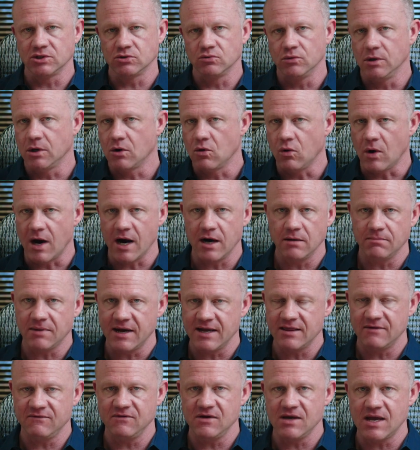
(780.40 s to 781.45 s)
is required
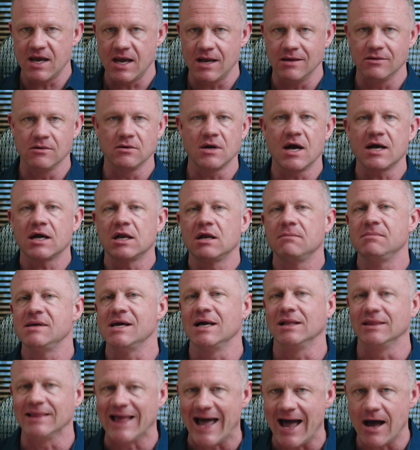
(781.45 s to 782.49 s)
by the VA, they're not going to be
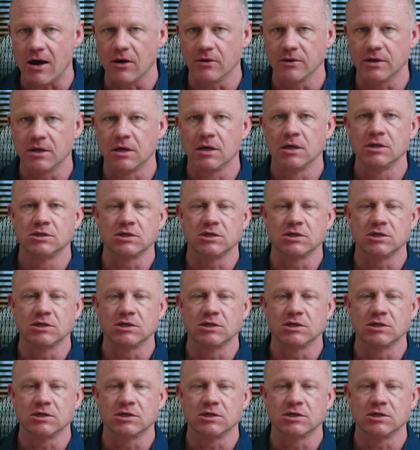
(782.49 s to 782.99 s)
allowed